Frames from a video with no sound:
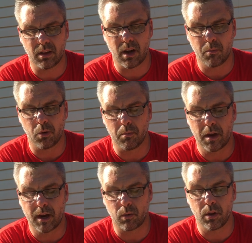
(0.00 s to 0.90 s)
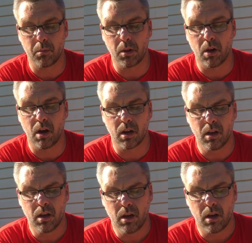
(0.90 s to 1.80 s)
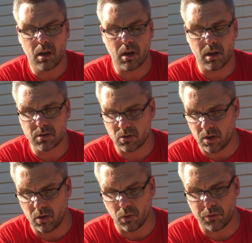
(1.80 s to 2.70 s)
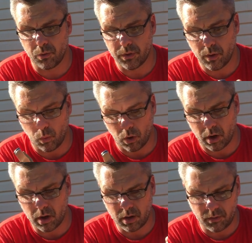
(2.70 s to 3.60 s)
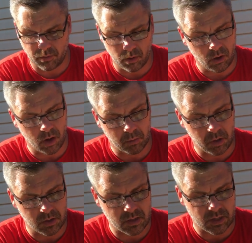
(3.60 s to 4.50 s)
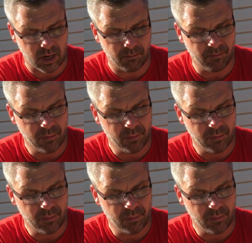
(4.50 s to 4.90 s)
and then I put them back where they belong. So they go through and they work for long periods of time.